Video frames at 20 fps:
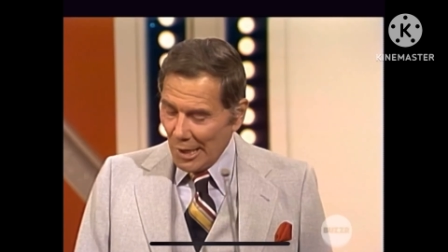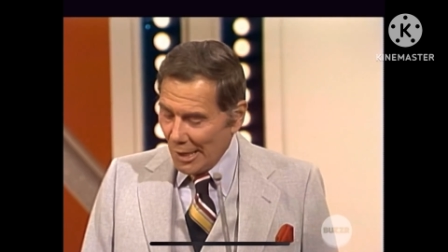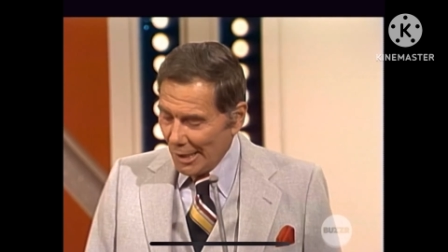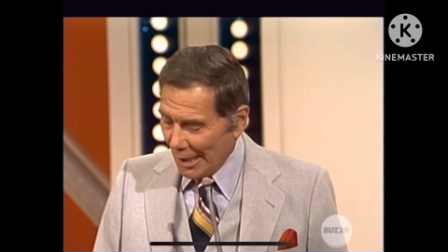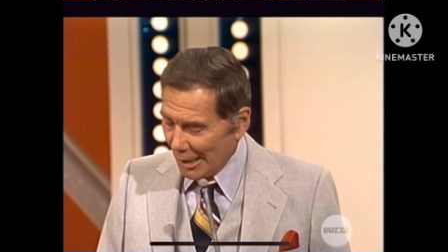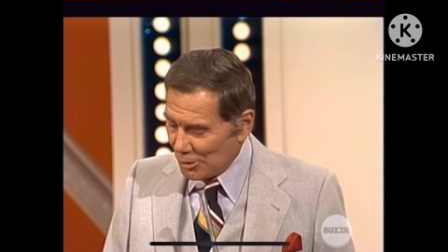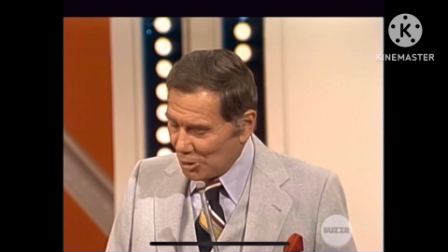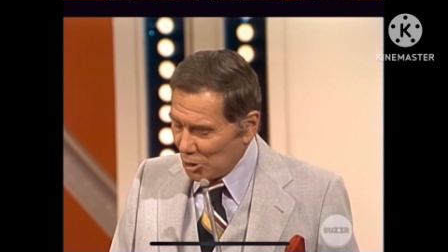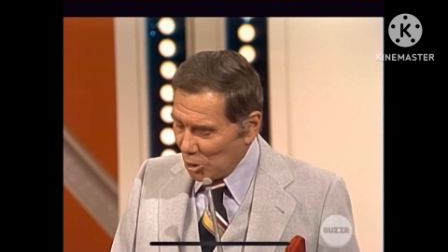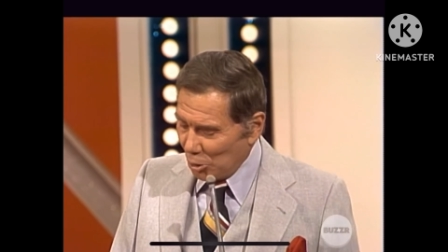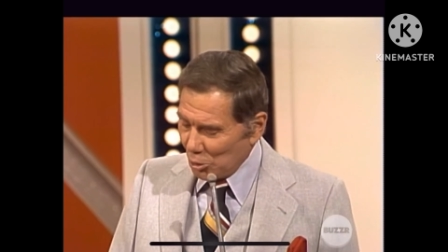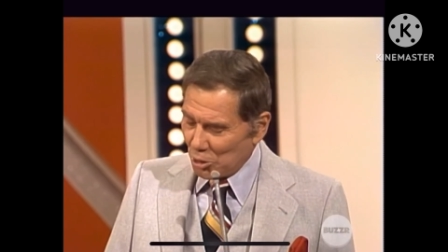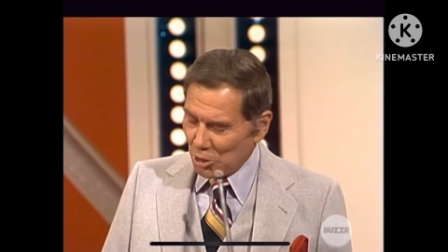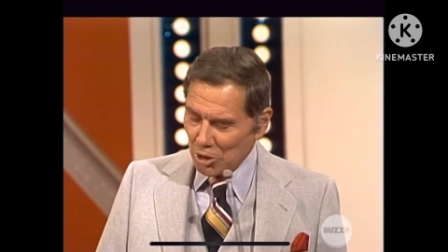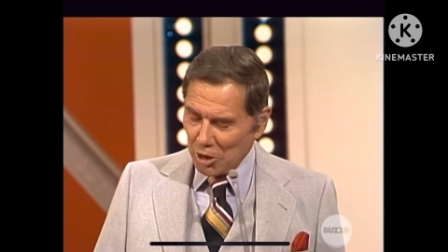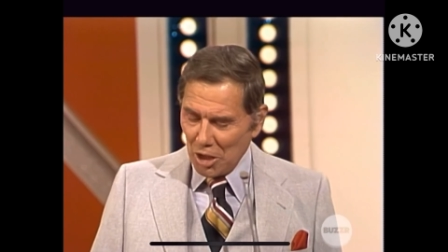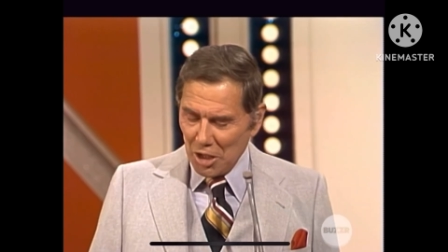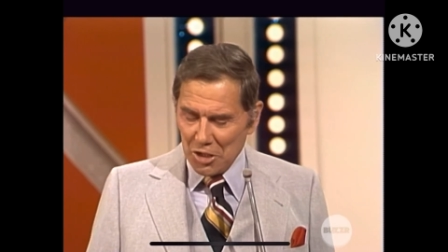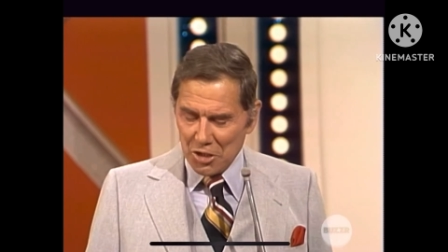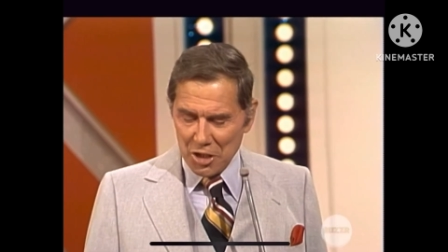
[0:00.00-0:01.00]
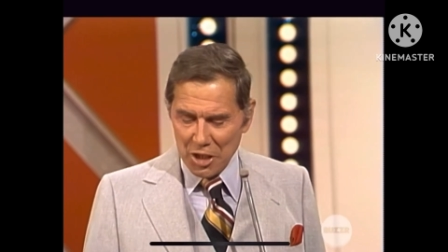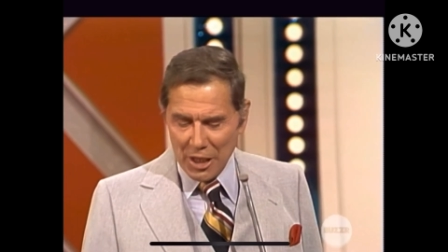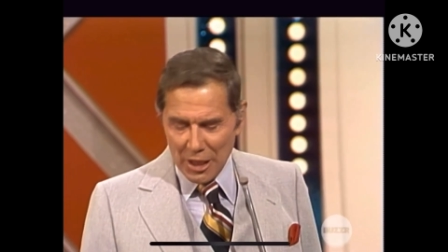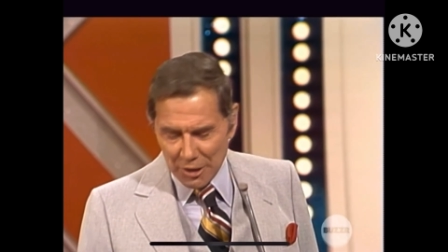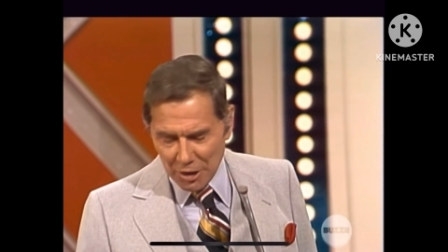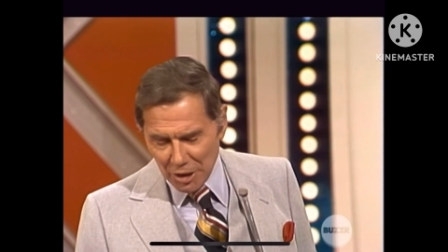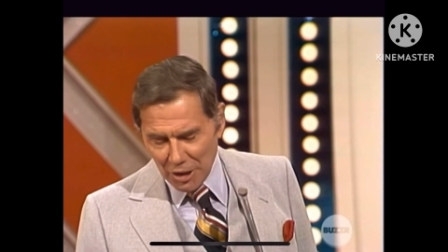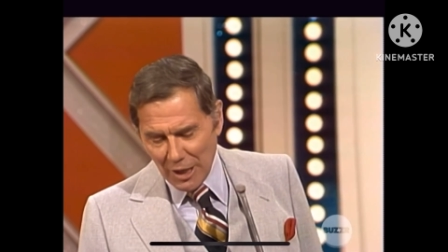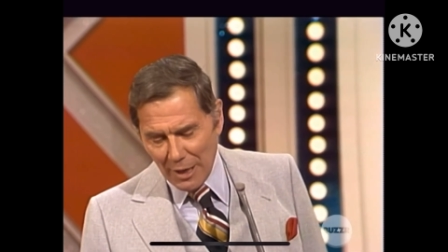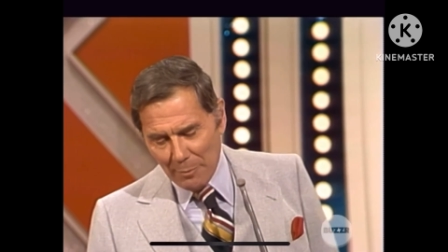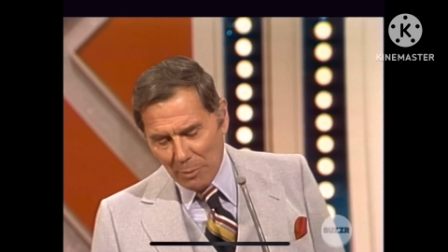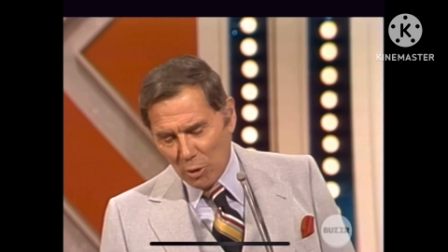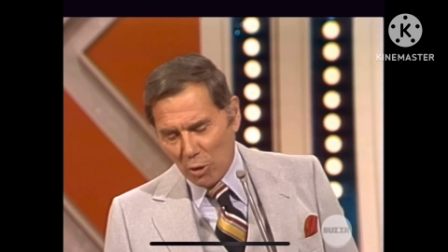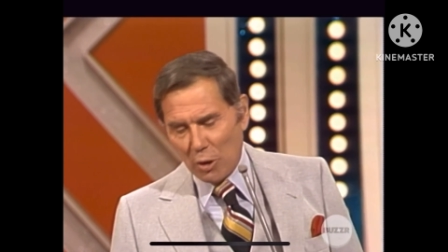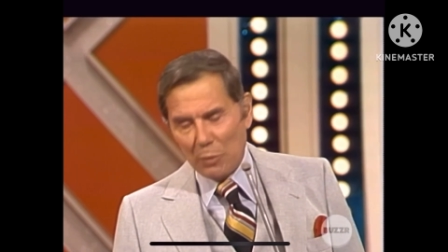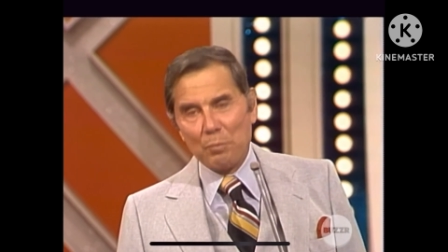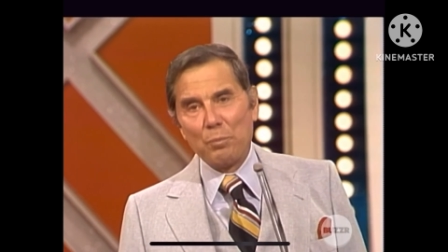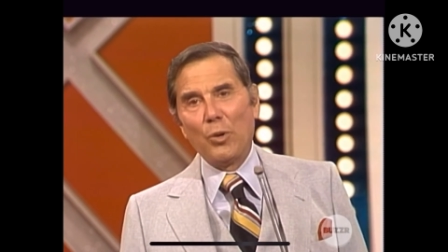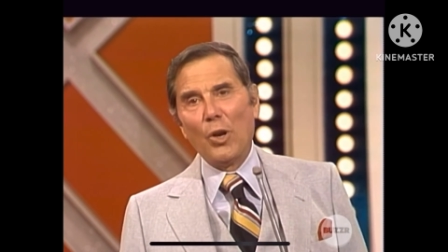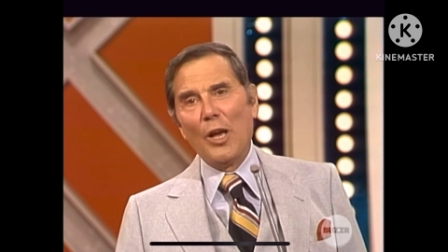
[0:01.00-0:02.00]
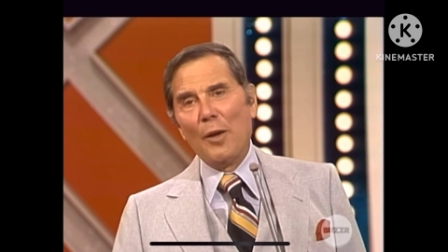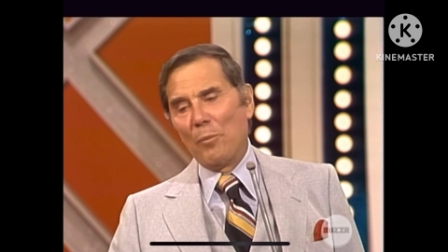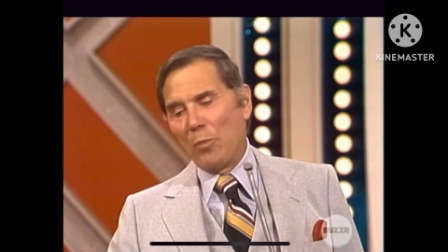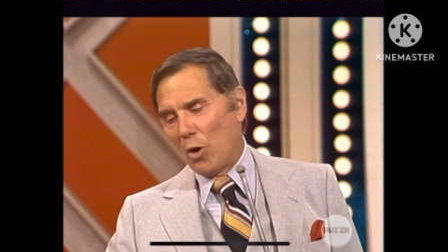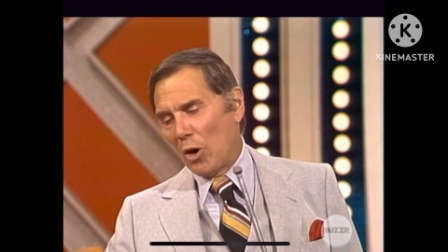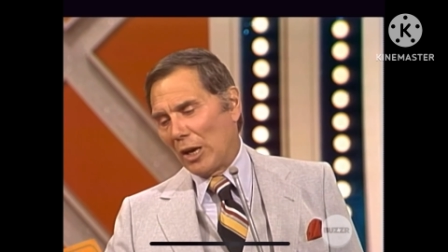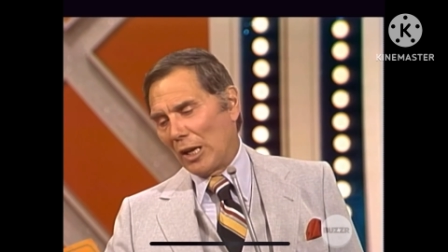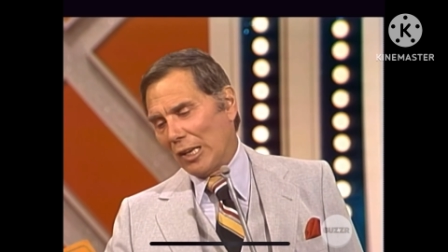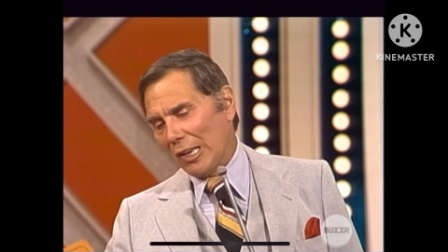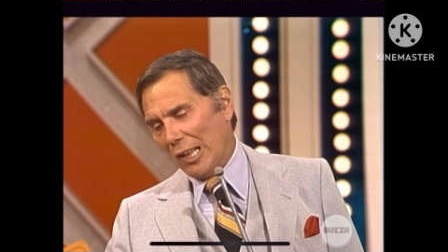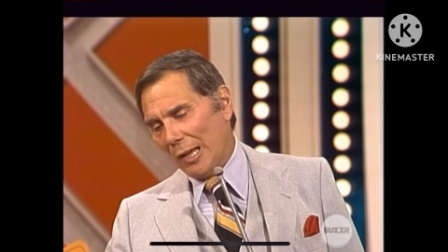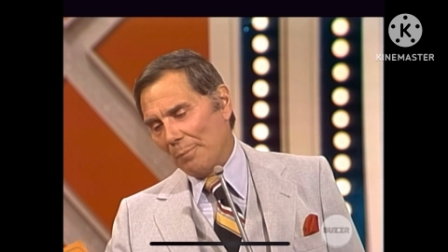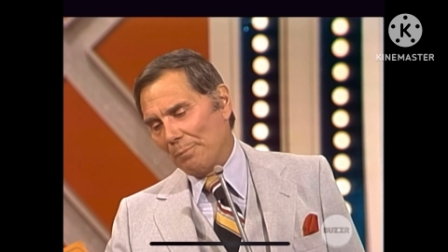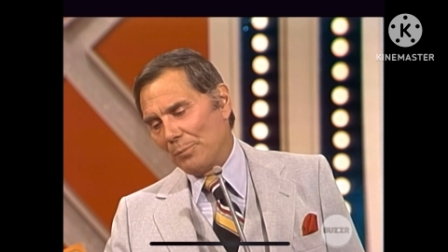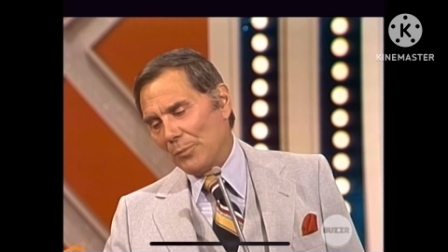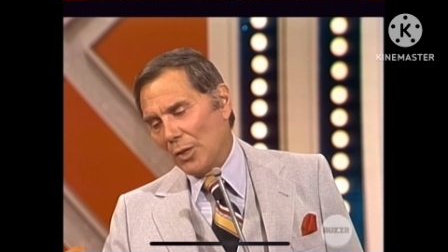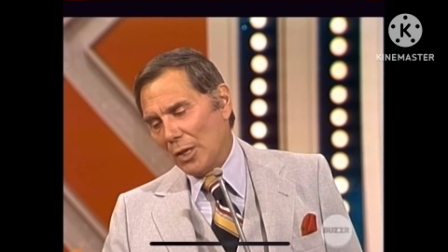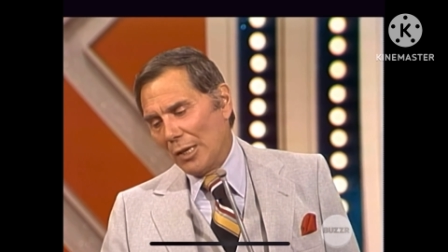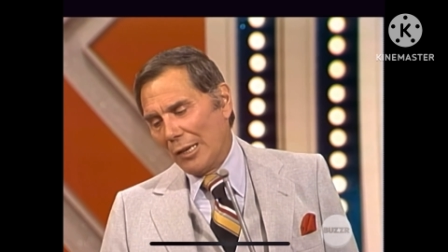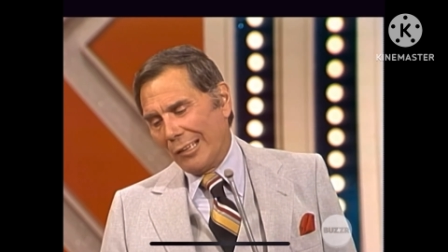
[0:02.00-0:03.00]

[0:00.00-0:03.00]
that's so sleazy at the neighborhood Playboy Club.